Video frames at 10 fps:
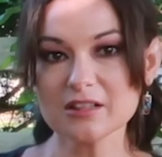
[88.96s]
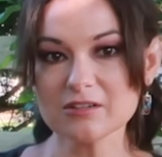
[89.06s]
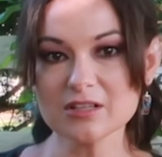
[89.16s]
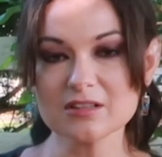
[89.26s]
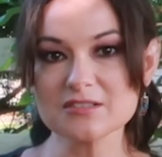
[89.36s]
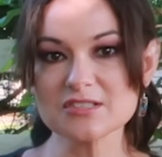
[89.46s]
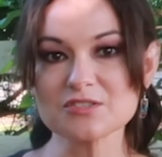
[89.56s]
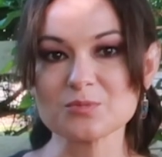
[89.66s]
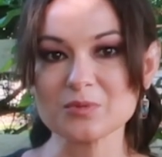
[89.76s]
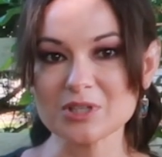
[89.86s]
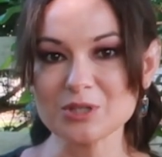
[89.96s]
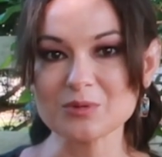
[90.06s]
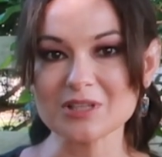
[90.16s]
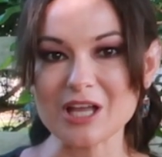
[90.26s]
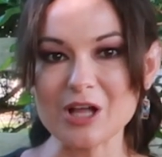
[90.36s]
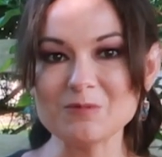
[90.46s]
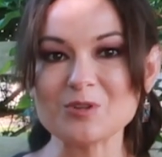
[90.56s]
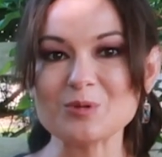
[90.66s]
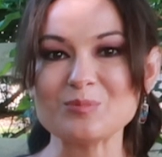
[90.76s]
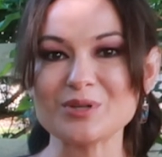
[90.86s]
in theory, this is really, really helpful,